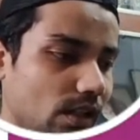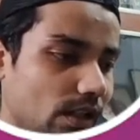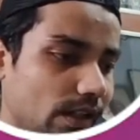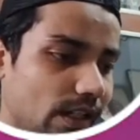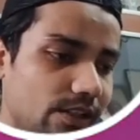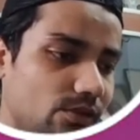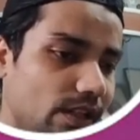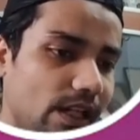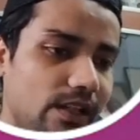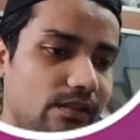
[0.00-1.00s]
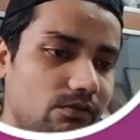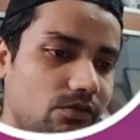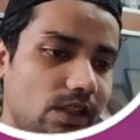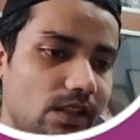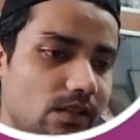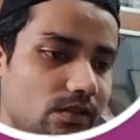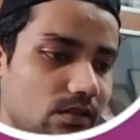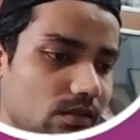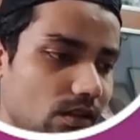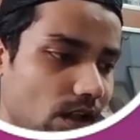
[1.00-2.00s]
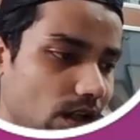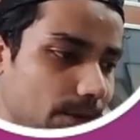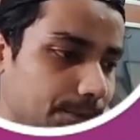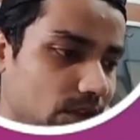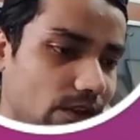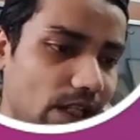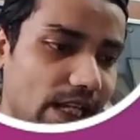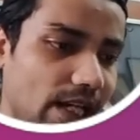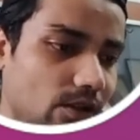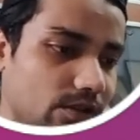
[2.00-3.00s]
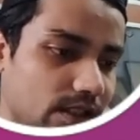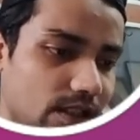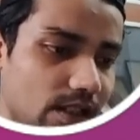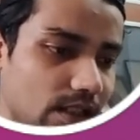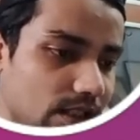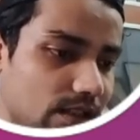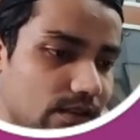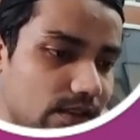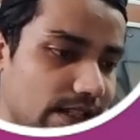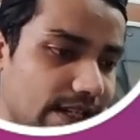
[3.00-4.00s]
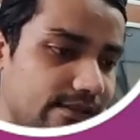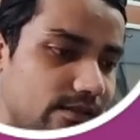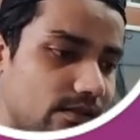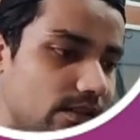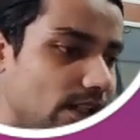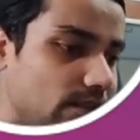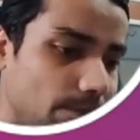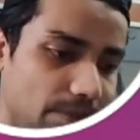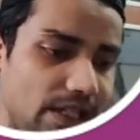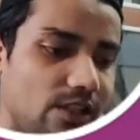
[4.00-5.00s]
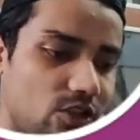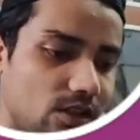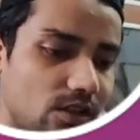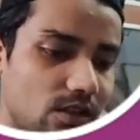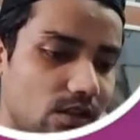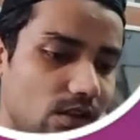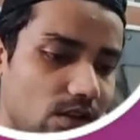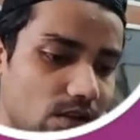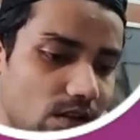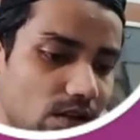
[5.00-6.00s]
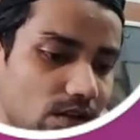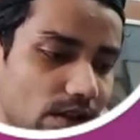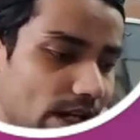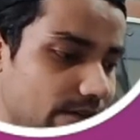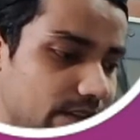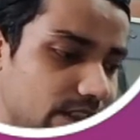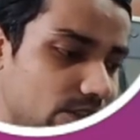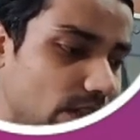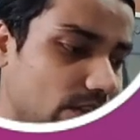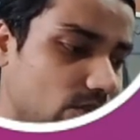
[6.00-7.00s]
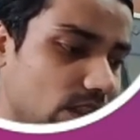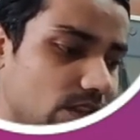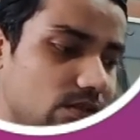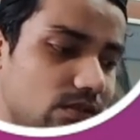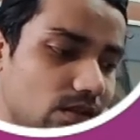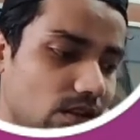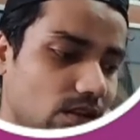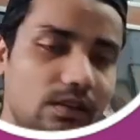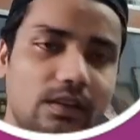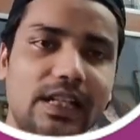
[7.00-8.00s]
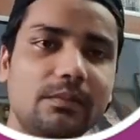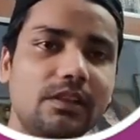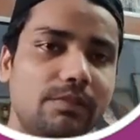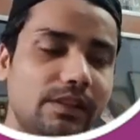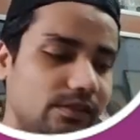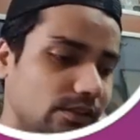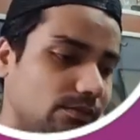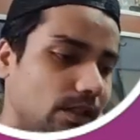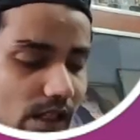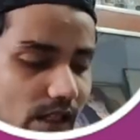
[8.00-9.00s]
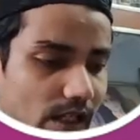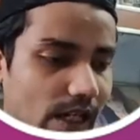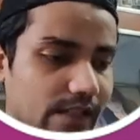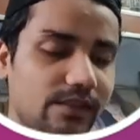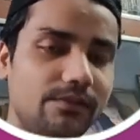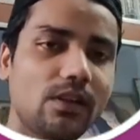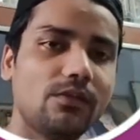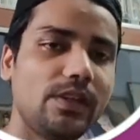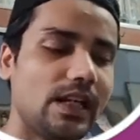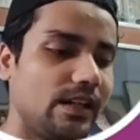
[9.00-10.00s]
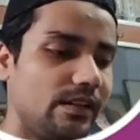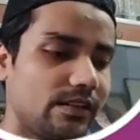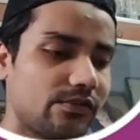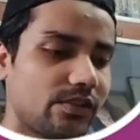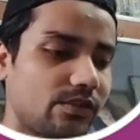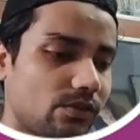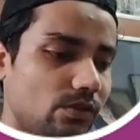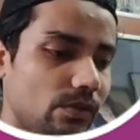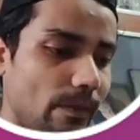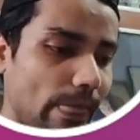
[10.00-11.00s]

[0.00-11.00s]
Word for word: here you can change the layout, the color, the text, then the page, everything you can change on the dynamic basis. But as of now, we are interested to